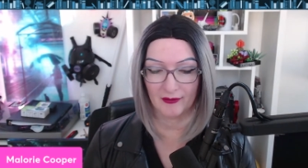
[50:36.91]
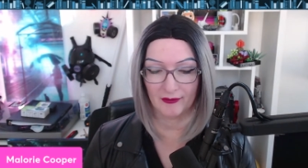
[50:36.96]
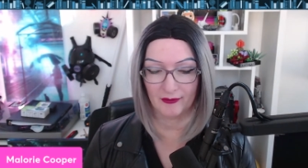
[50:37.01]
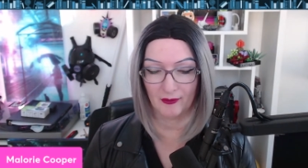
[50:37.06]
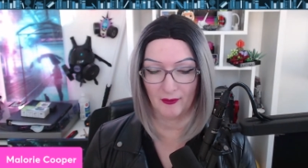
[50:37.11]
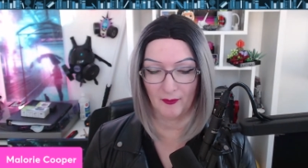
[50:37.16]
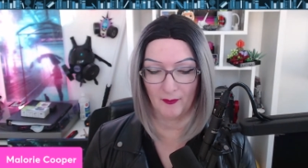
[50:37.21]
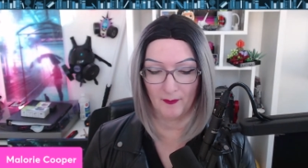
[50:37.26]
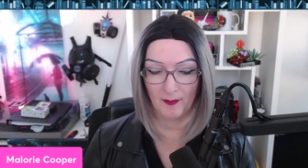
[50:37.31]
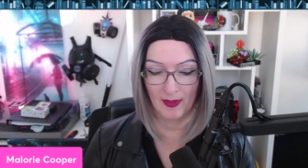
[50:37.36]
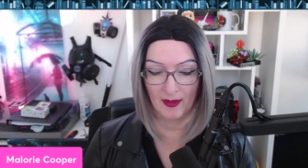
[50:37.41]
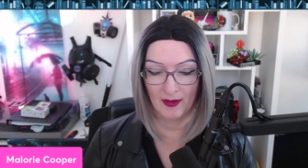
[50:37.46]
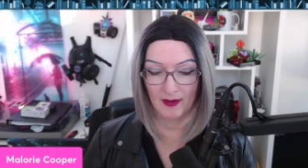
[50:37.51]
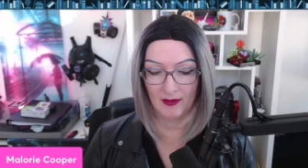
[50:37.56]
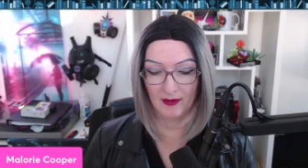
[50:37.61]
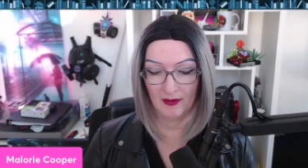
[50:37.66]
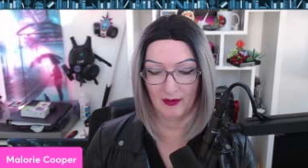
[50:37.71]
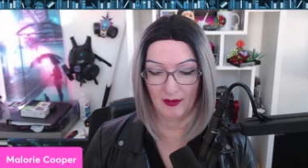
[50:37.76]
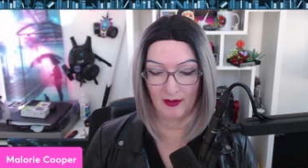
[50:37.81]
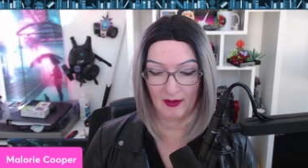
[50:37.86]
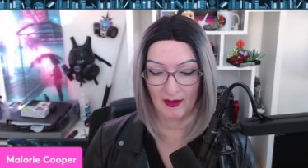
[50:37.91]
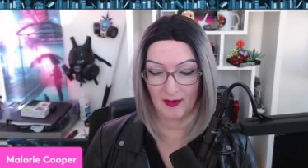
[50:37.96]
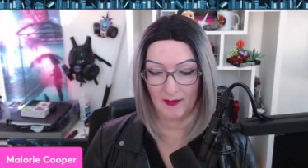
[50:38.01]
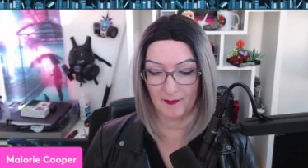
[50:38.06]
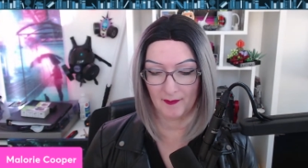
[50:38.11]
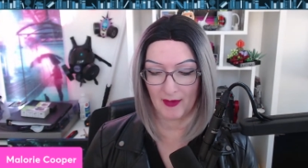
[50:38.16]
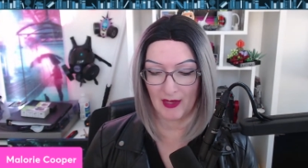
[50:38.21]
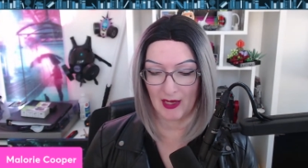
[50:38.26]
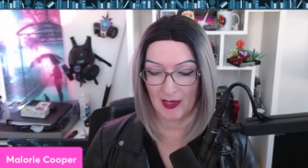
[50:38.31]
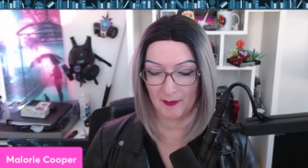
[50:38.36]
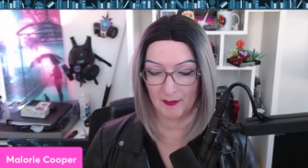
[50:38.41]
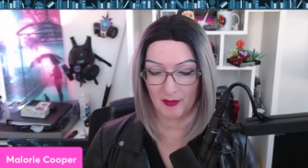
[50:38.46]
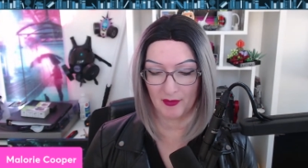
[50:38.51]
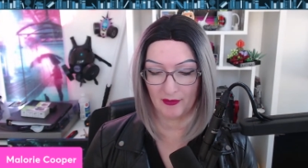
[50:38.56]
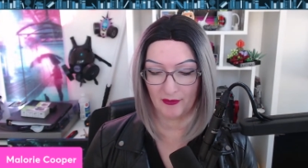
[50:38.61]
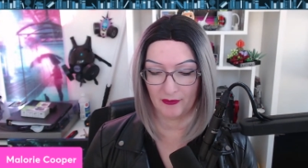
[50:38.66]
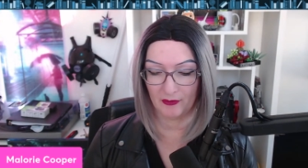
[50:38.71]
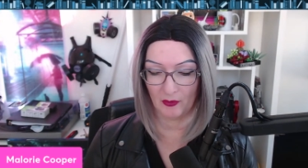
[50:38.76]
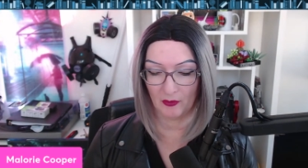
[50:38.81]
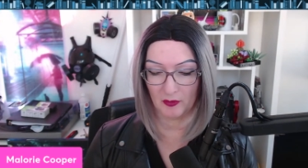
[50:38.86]
So I'm pretty
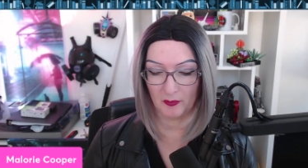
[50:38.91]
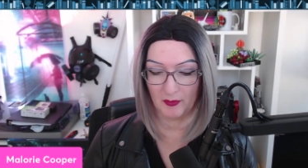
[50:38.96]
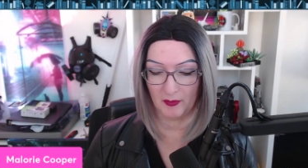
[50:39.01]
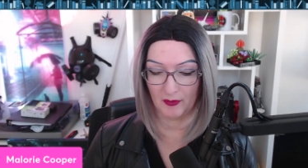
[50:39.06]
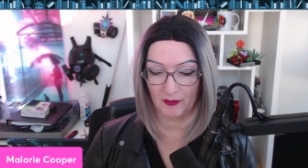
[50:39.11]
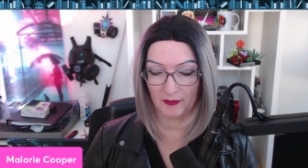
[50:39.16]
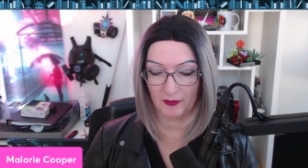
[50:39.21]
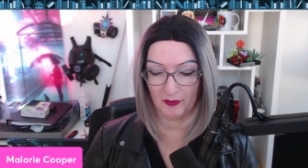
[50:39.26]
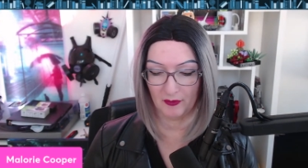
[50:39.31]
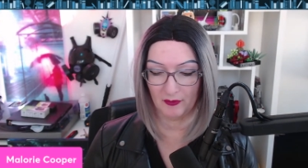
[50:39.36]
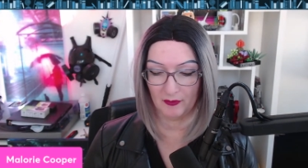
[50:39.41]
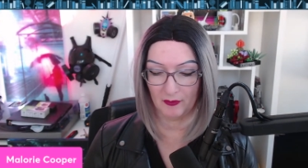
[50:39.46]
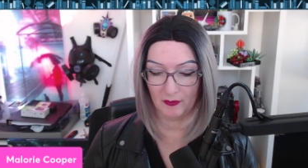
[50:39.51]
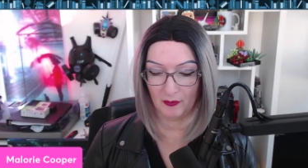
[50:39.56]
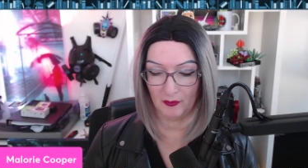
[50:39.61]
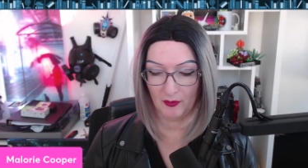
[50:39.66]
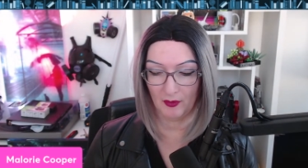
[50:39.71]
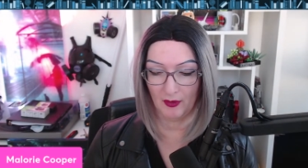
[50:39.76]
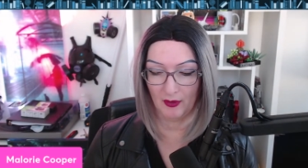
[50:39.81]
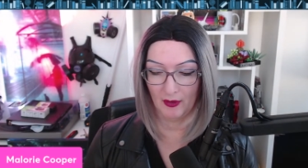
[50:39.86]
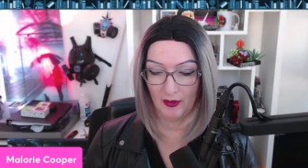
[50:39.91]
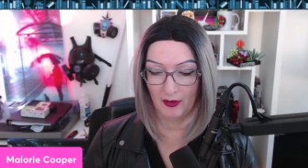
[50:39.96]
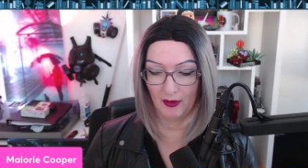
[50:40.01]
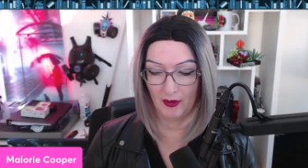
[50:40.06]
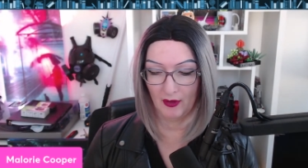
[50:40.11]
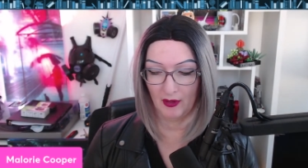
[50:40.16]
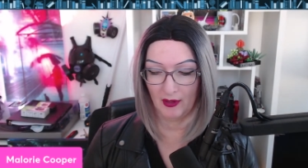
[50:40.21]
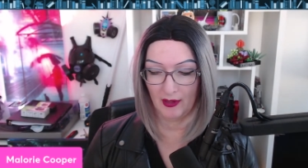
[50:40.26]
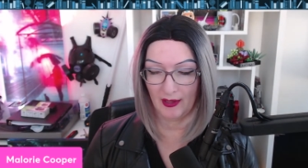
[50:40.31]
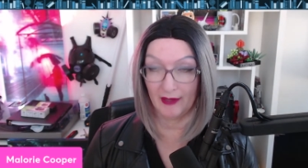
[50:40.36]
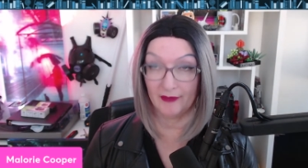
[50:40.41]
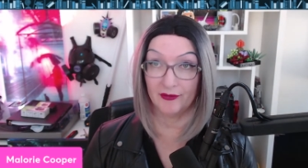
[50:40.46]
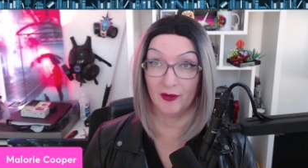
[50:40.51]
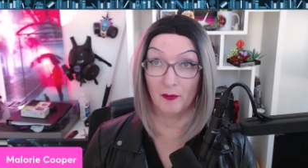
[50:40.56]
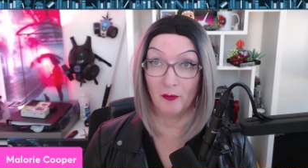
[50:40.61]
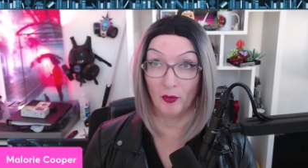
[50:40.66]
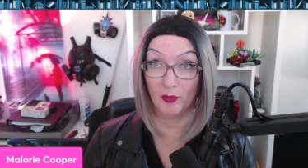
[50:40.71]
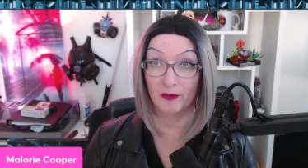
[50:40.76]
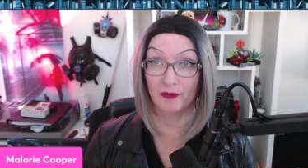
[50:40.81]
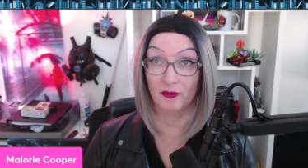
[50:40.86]
stoked to be able to, at some
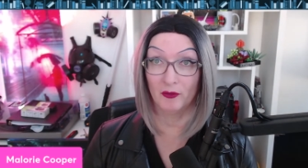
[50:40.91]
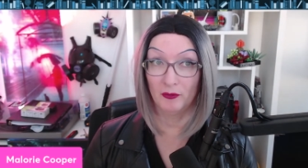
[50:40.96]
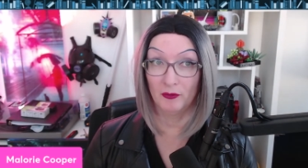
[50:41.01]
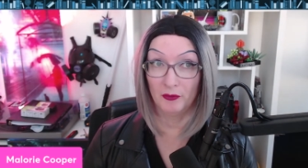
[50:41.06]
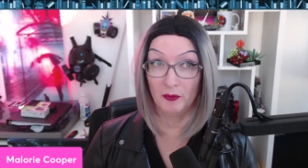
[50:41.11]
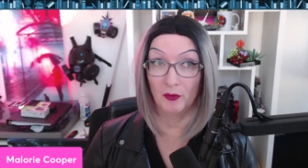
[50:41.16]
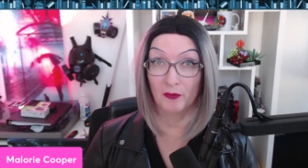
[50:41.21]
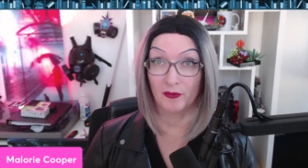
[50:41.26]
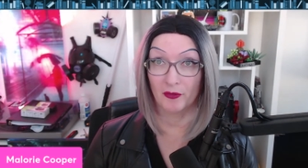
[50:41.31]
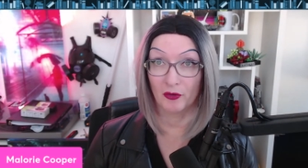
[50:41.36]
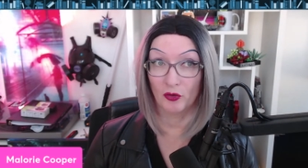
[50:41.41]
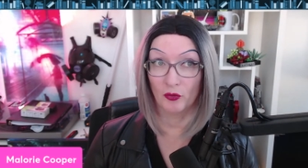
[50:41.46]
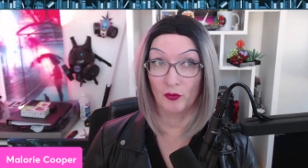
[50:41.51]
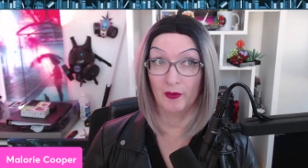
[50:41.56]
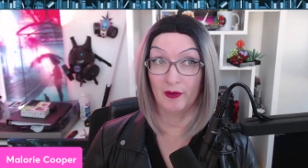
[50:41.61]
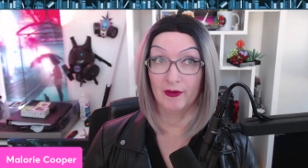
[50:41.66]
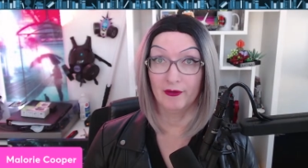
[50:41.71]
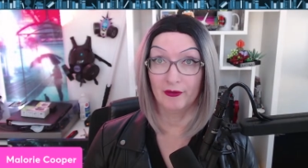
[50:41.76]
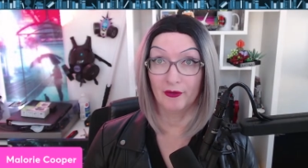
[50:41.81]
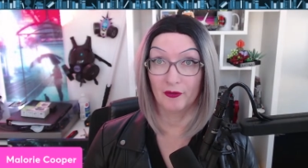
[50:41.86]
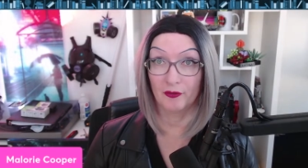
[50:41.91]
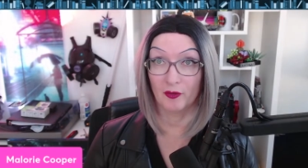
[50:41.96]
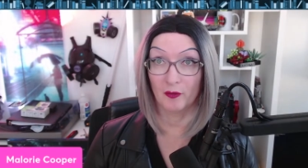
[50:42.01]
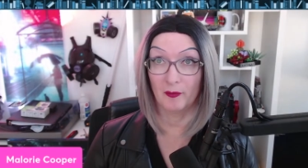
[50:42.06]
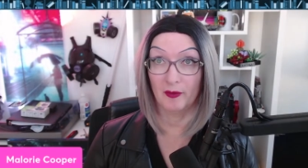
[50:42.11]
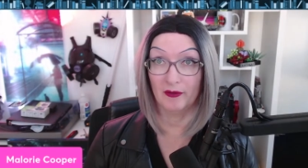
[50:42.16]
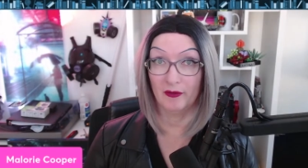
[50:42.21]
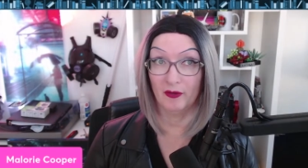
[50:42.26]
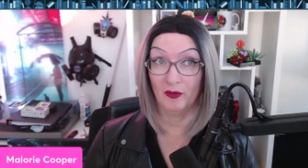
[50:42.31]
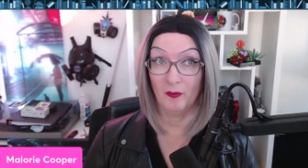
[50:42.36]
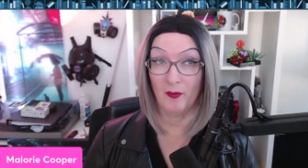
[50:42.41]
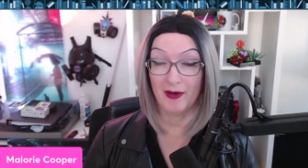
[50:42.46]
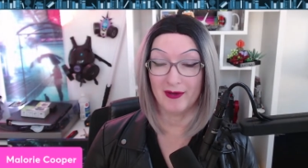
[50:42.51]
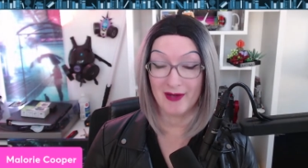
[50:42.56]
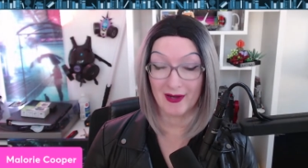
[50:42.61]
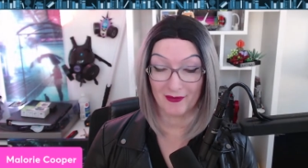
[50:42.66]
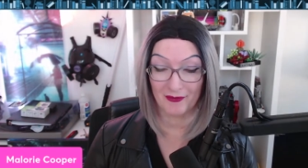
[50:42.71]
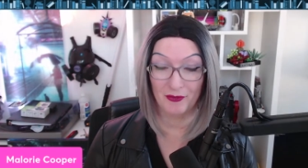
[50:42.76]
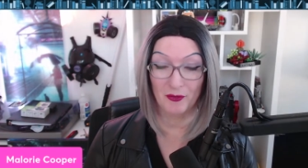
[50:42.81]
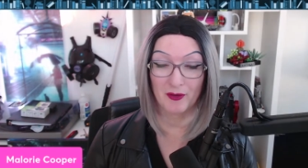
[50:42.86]
point soon, do it for new releases for me too. My
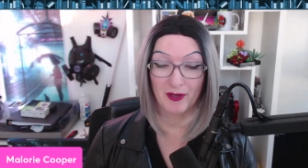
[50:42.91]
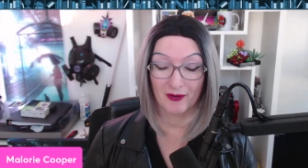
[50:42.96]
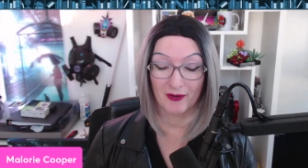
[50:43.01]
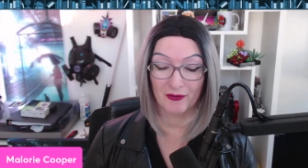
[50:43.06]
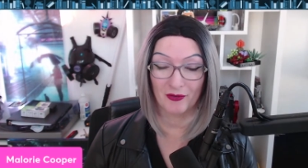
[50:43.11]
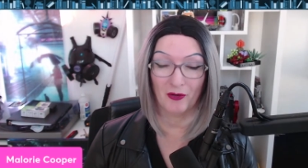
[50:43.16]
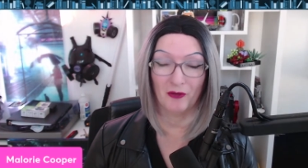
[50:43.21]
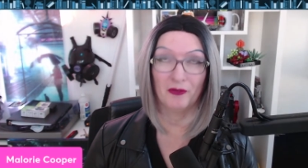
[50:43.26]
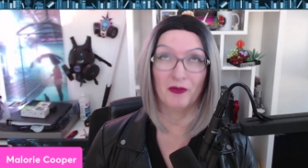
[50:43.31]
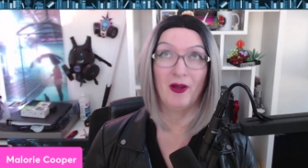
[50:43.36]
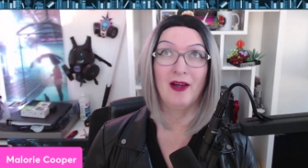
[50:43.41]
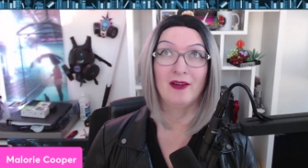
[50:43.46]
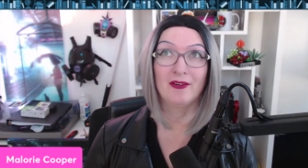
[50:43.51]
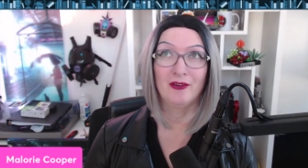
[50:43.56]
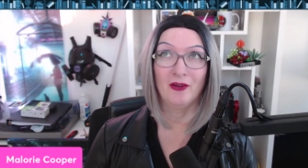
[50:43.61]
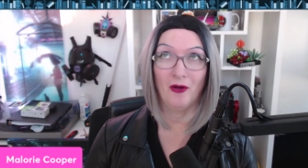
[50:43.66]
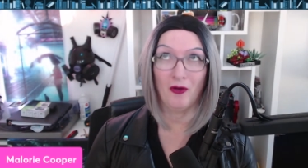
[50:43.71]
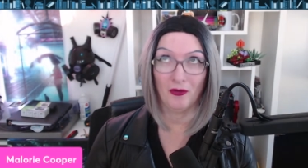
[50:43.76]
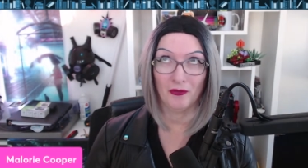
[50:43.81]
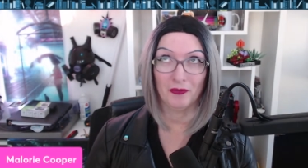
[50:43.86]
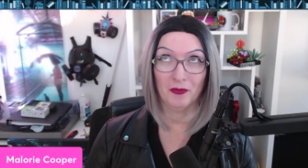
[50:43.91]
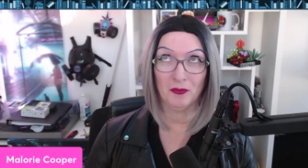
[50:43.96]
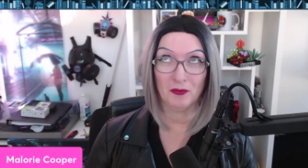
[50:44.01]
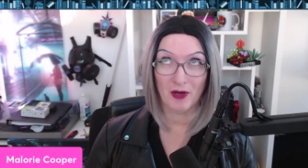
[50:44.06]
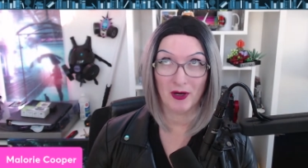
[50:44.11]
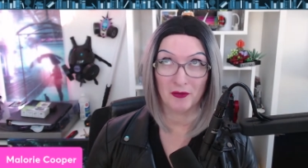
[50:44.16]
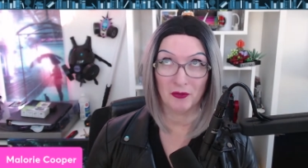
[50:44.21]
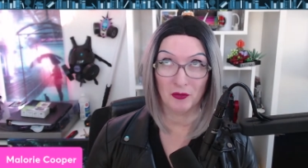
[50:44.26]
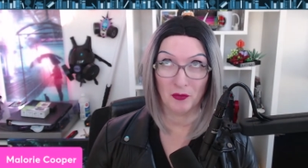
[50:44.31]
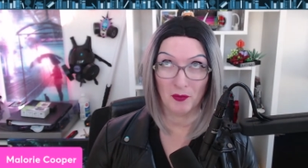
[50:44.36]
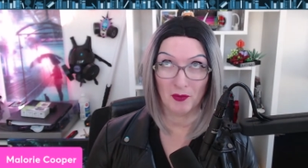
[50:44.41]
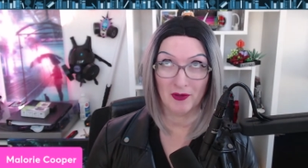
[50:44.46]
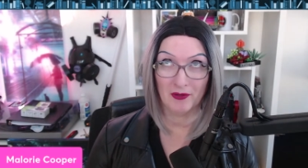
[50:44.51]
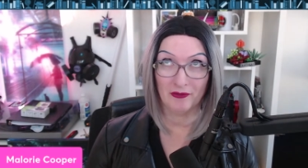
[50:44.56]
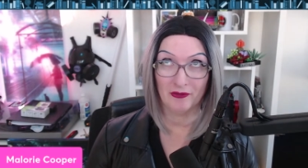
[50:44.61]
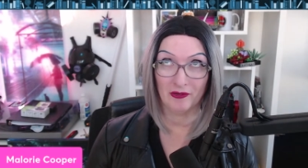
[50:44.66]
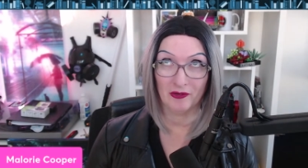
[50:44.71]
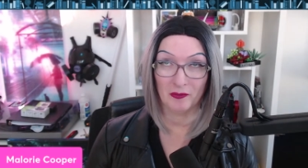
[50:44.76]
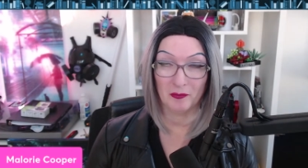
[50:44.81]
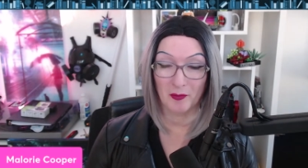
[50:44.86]
next 2 Kickstarters are actually also not new
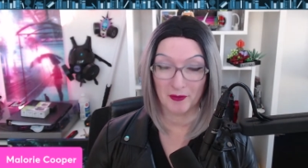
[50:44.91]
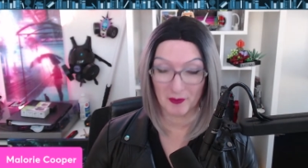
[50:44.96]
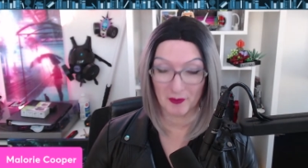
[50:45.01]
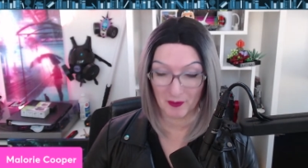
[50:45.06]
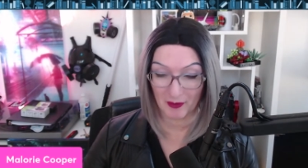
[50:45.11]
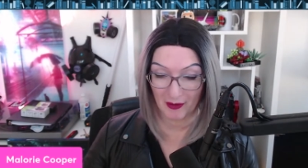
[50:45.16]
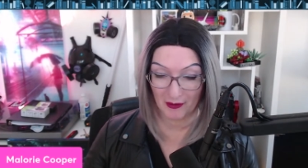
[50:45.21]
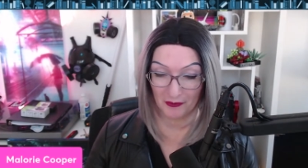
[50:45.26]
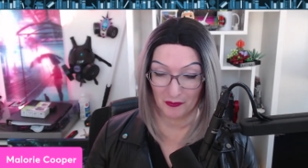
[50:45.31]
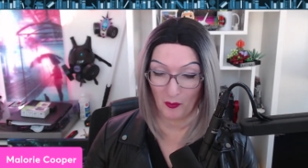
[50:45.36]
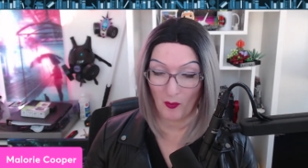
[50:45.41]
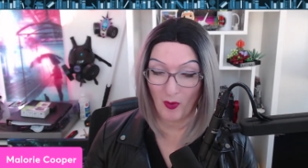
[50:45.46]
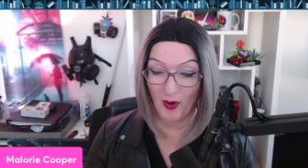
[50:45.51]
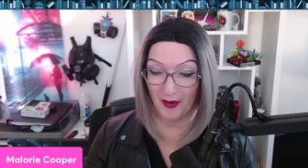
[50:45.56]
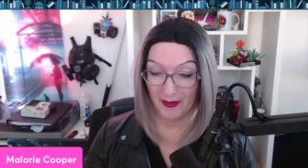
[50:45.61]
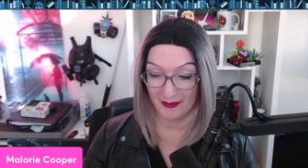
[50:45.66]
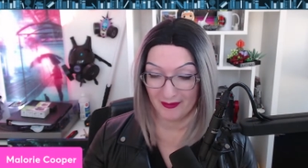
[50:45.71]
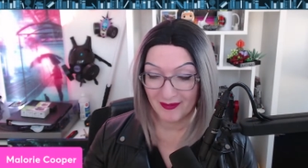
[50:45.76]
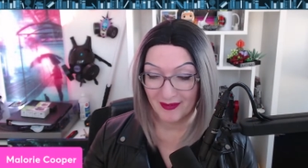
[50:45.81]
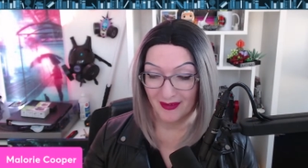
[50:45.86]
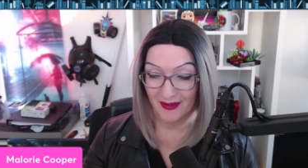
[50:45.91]
releases, but there is one